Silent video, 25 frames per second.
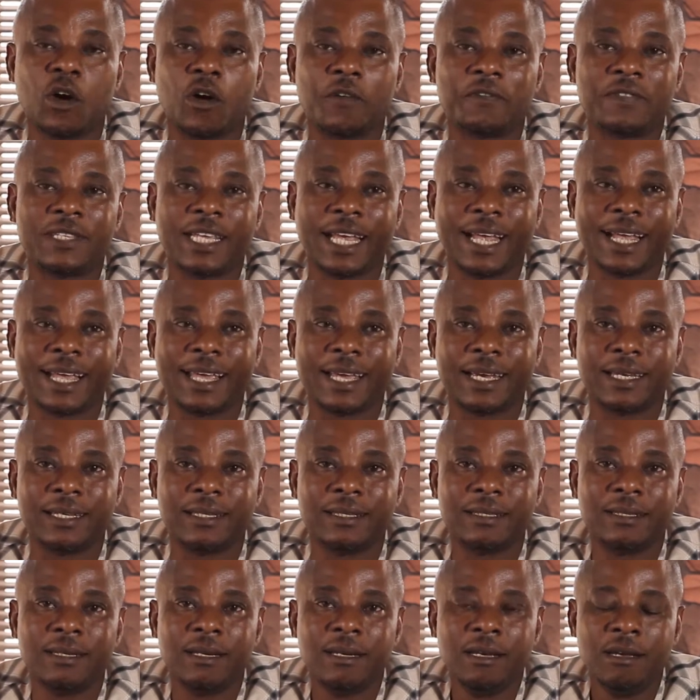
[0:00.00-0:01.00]
of thinking,
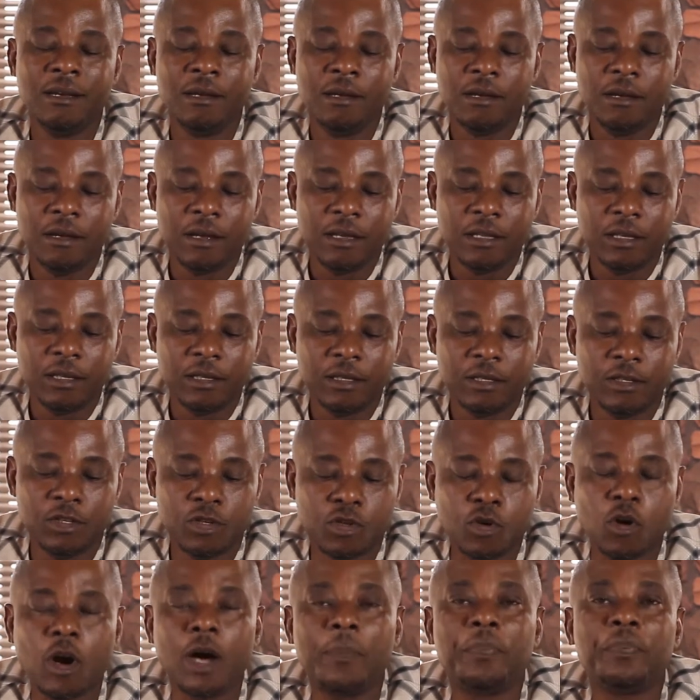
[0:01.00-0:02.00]

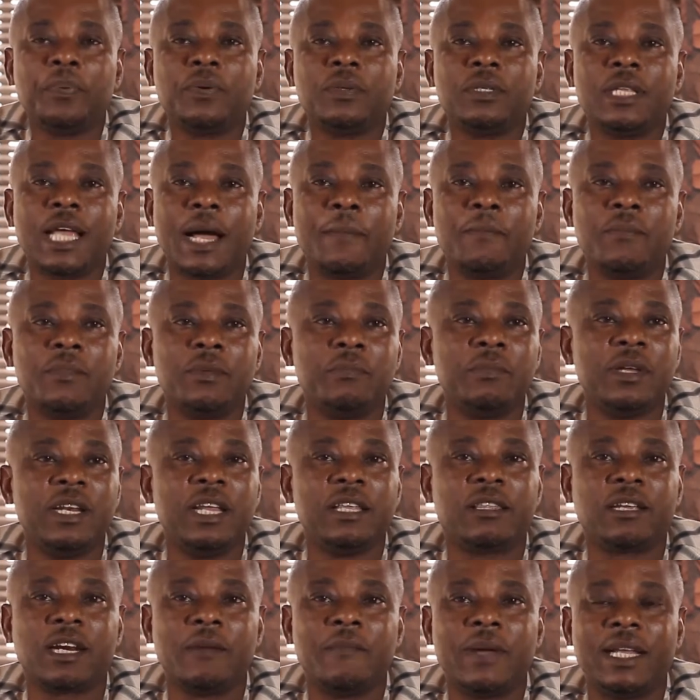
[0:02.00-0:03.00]
drop their
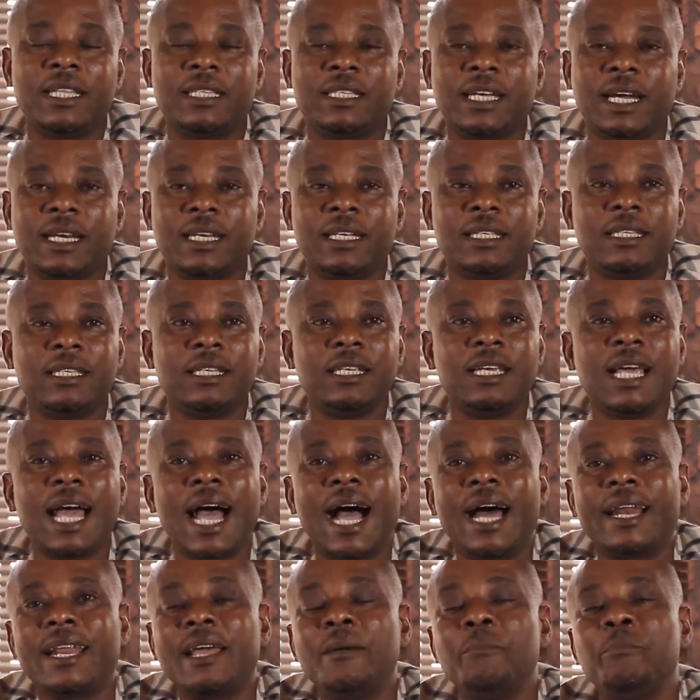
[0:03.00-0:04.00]
military mentality
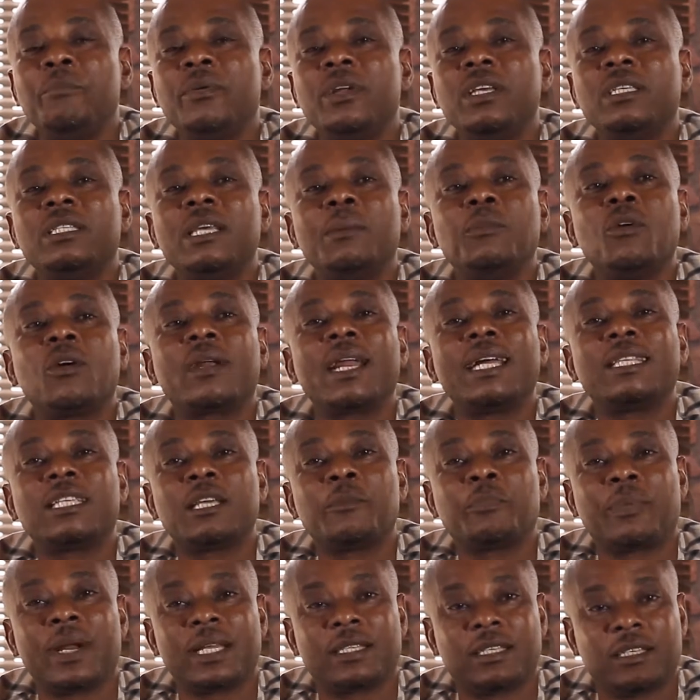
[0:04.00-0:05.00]
and embrace
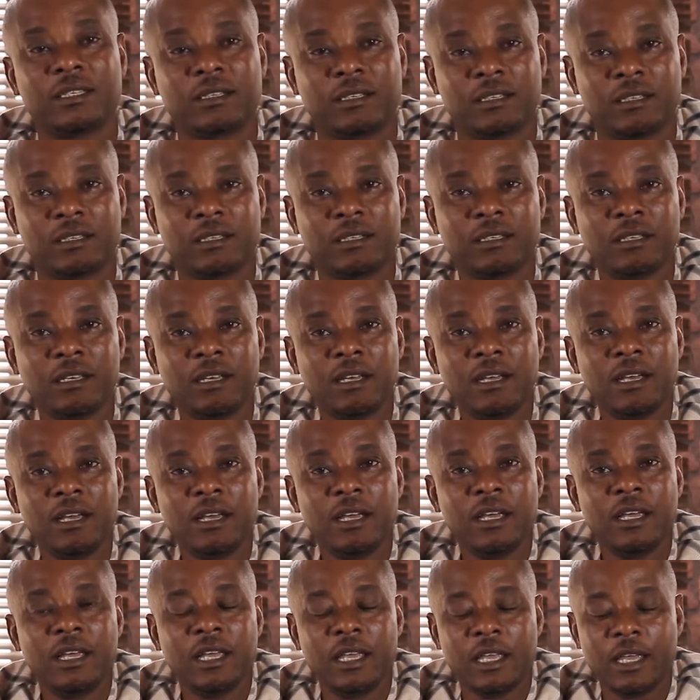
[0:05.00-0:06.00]
democratic practices.
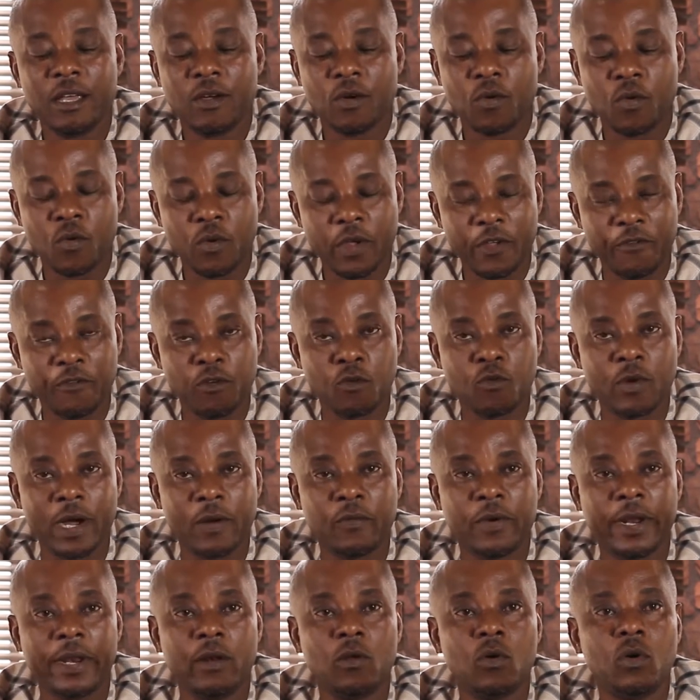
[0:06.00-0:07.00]
Even
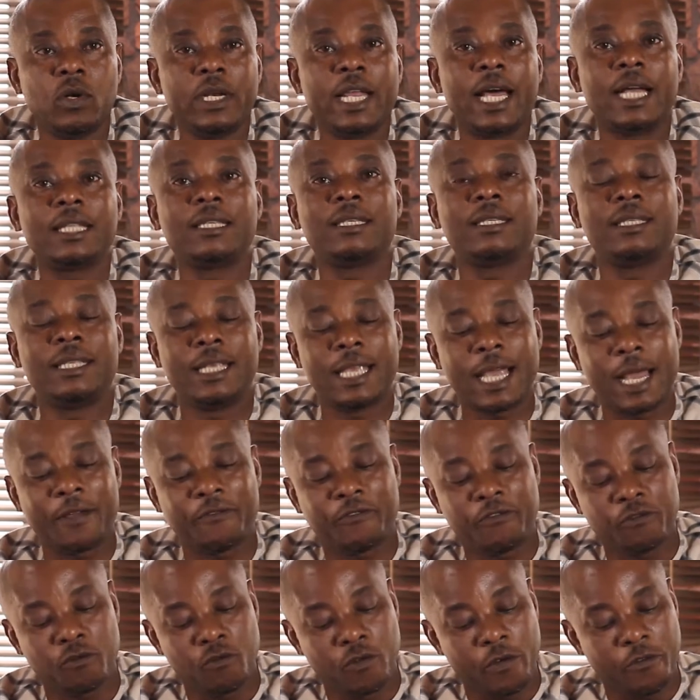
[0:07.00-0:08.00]
when we know that
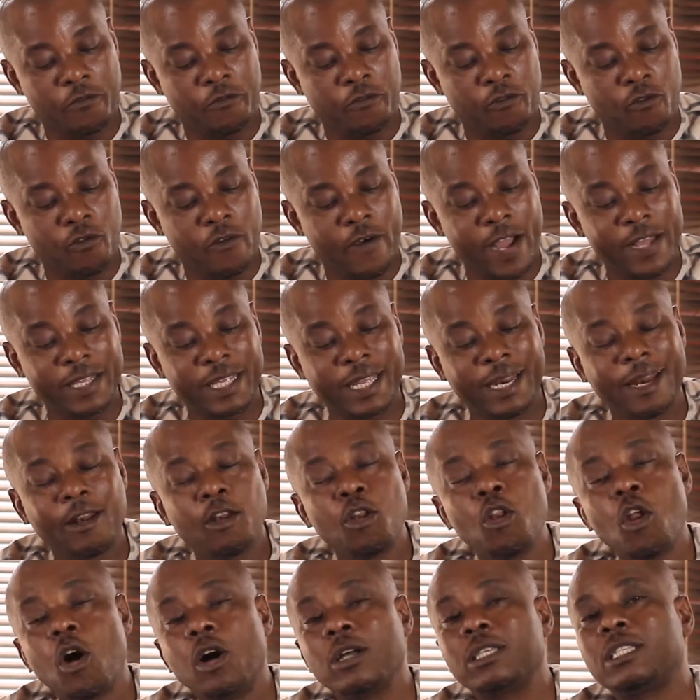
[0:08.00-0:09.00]
we've had a
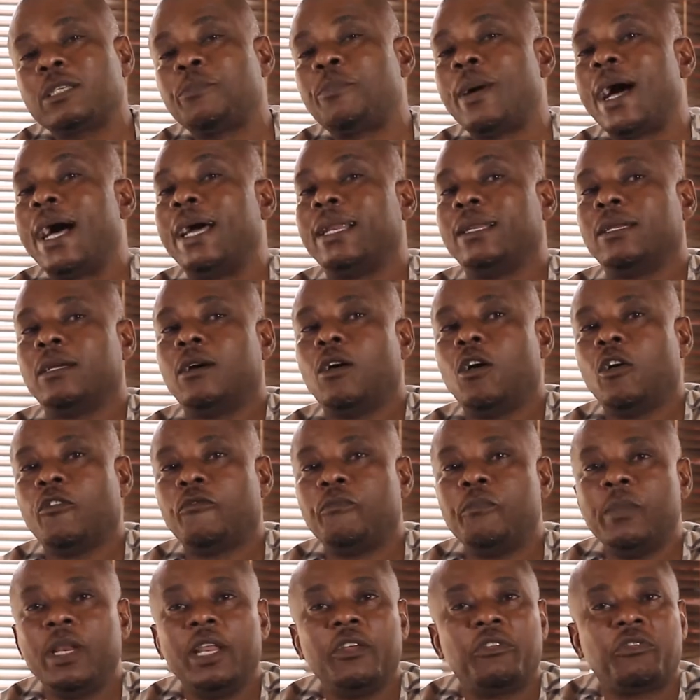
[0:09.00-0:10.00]
long span
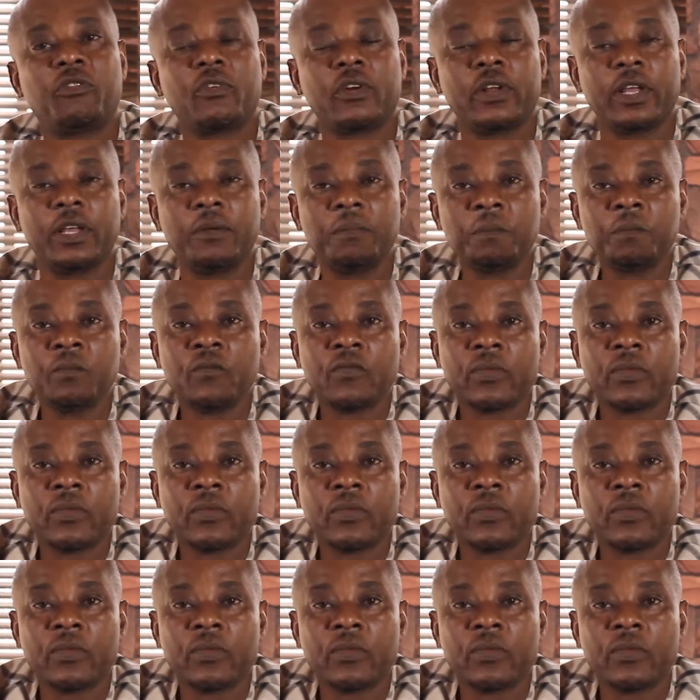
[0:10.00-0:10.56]
of military